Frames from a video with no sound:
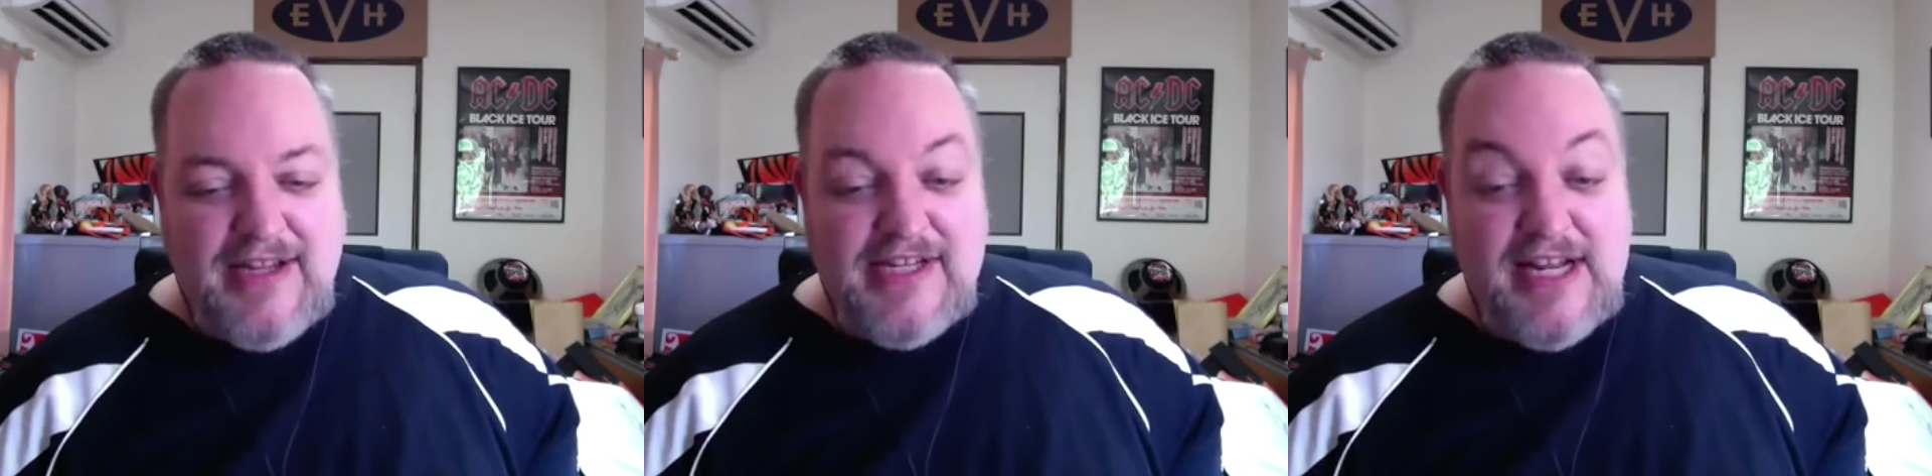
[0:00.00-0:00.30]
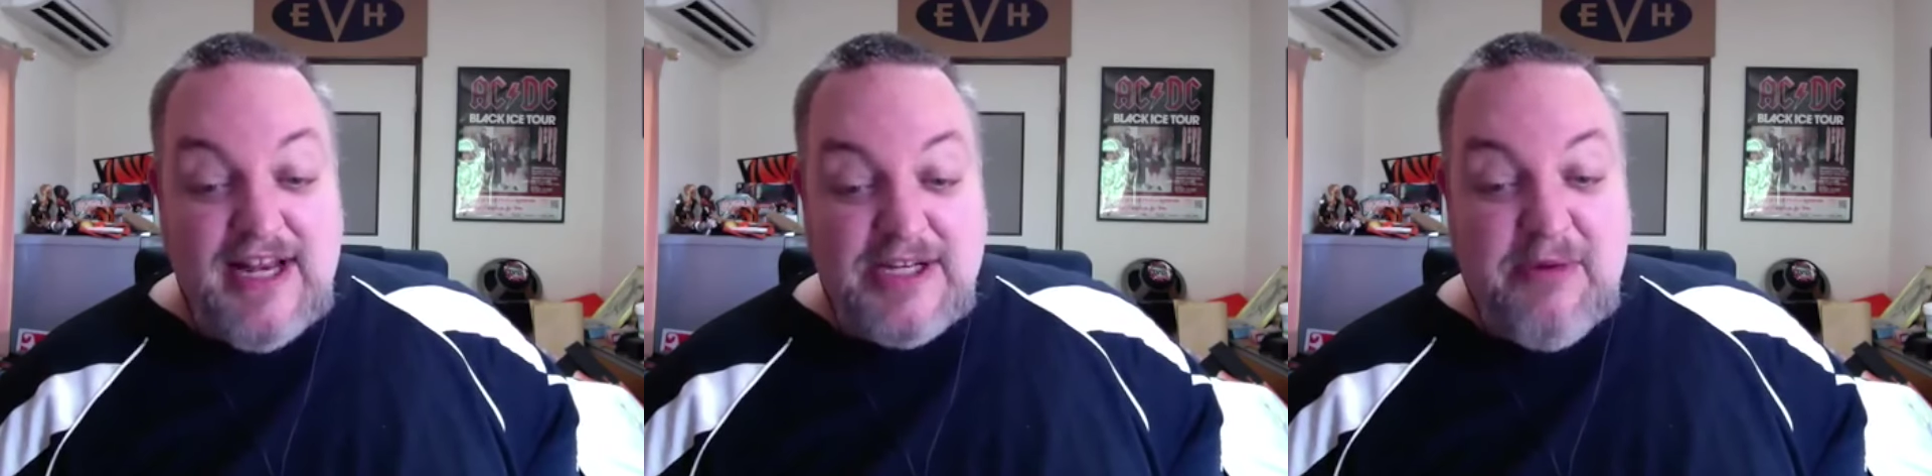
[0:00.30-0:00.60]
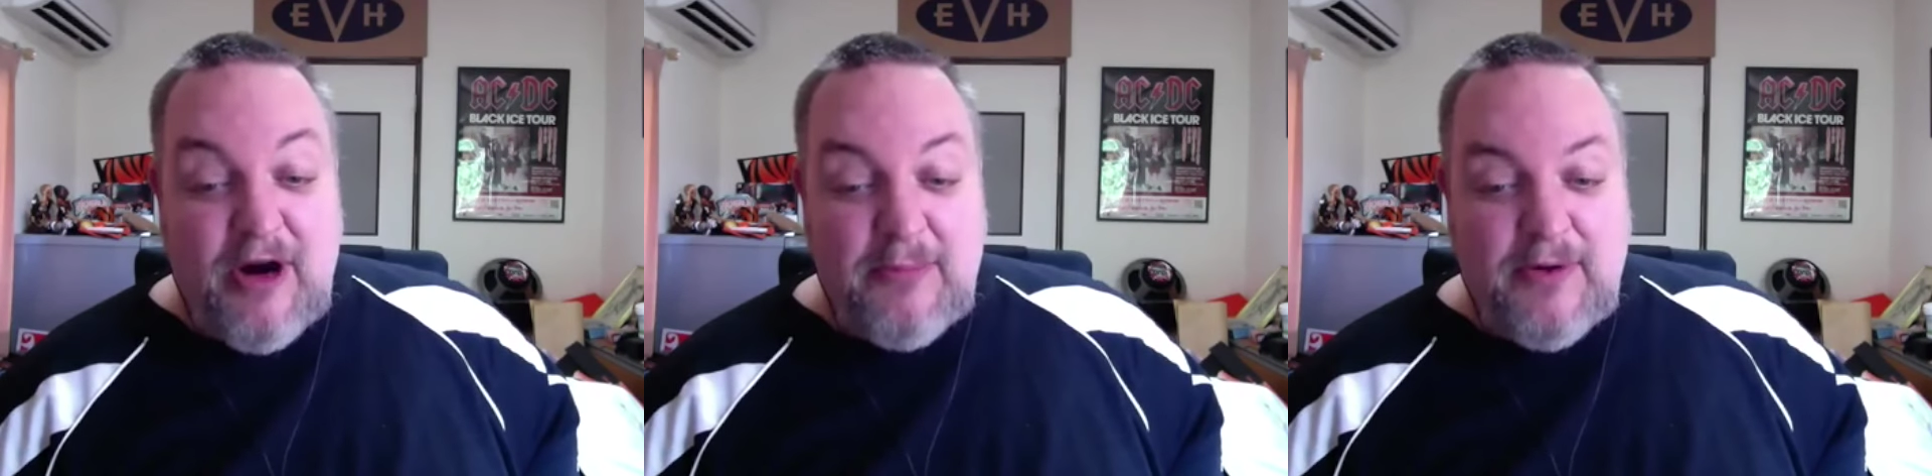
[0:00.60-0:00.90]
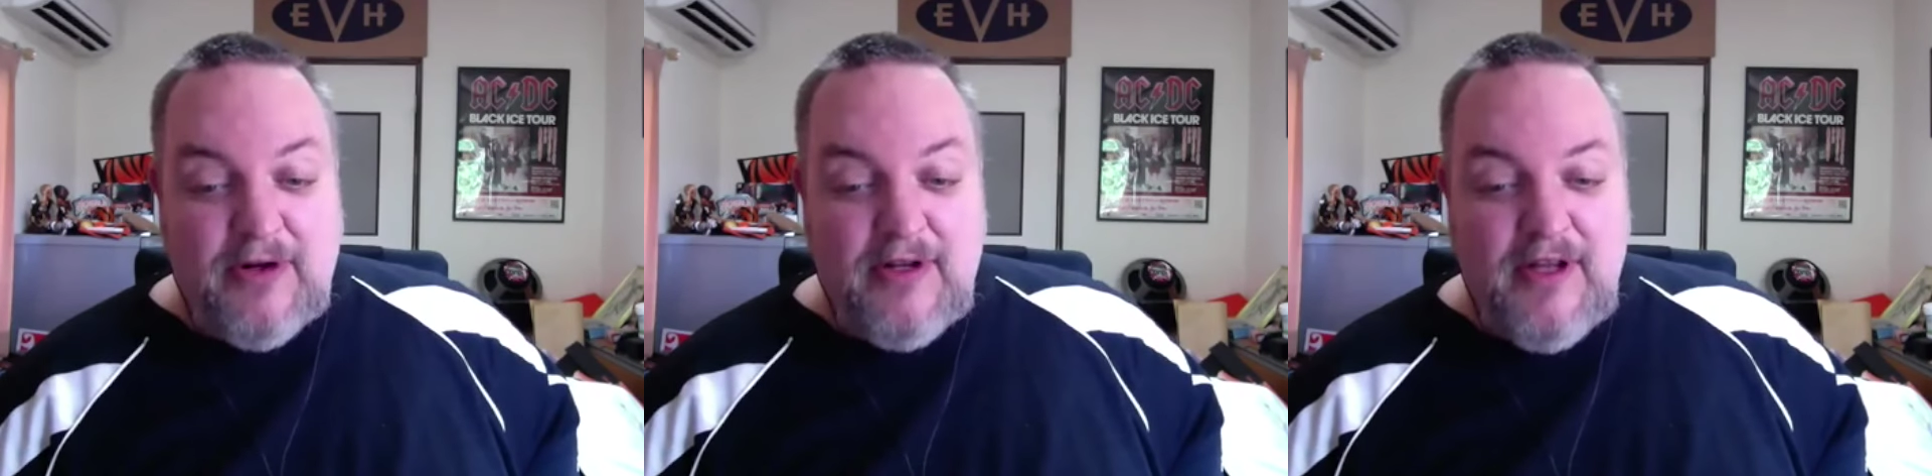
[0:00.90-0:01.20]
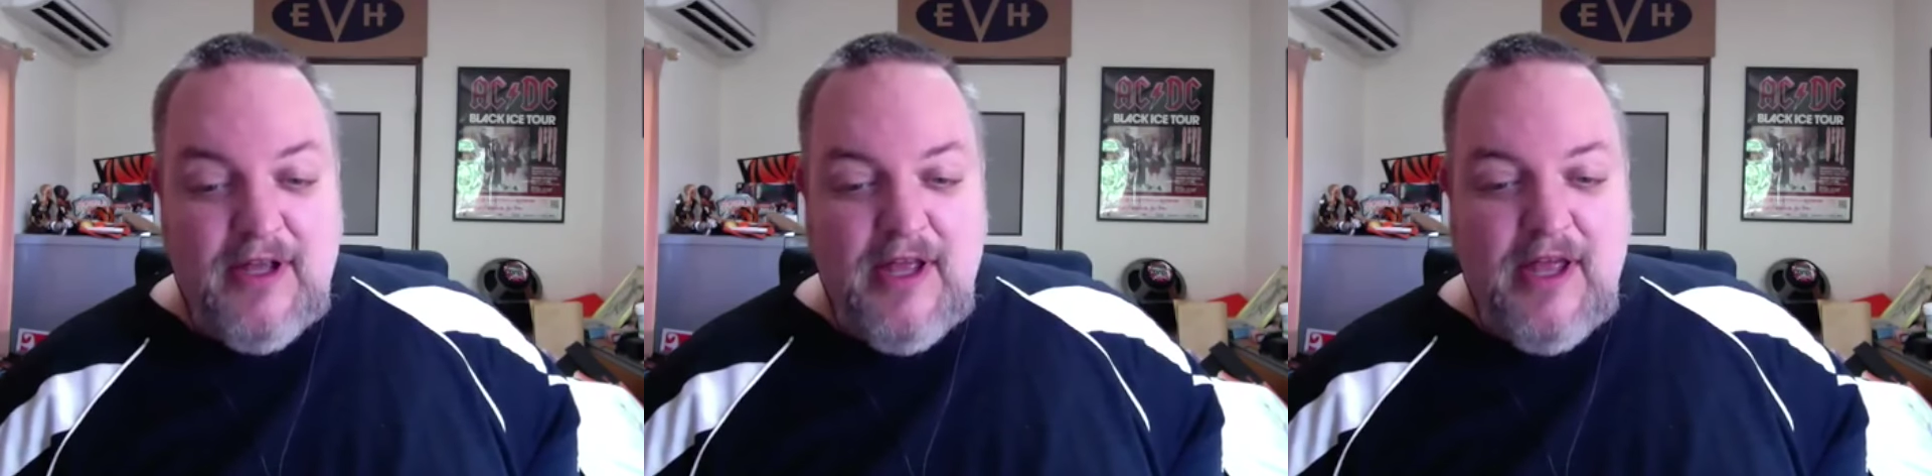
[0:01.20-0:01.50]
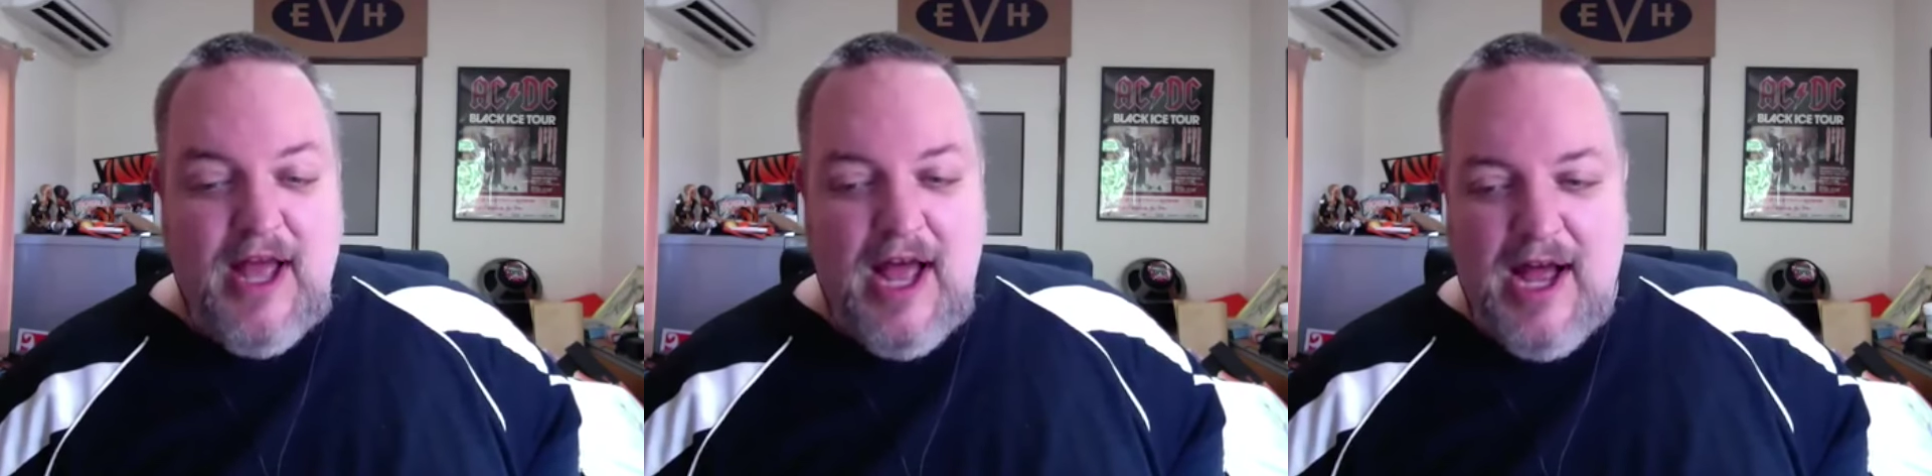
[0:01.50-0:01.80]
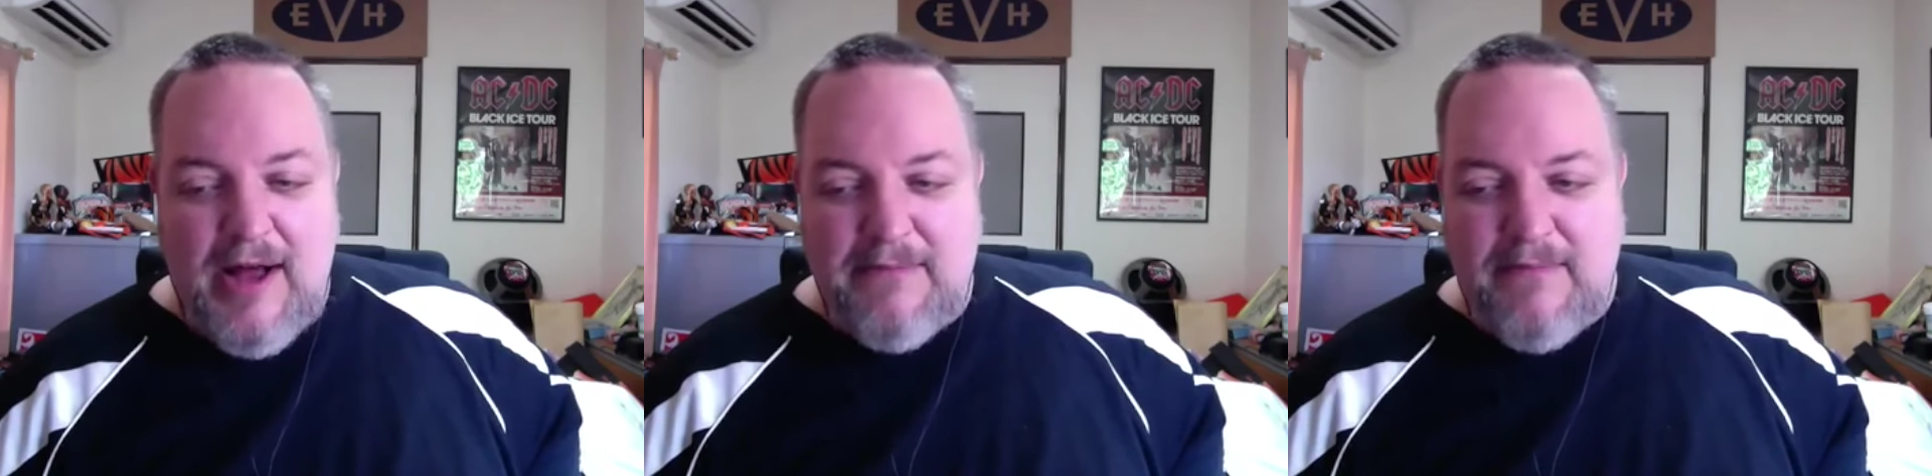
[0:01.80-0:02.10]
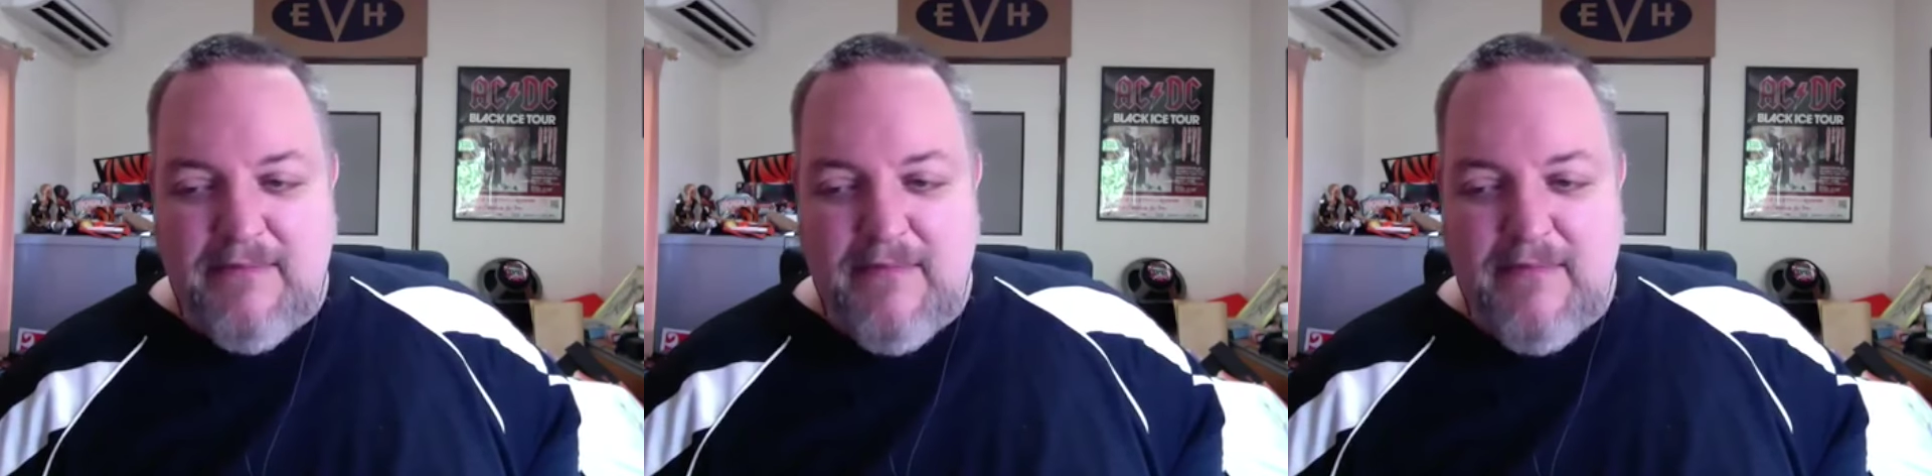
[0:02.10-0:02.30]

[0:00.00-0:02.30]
see that it's purple. Um, mm-hmm.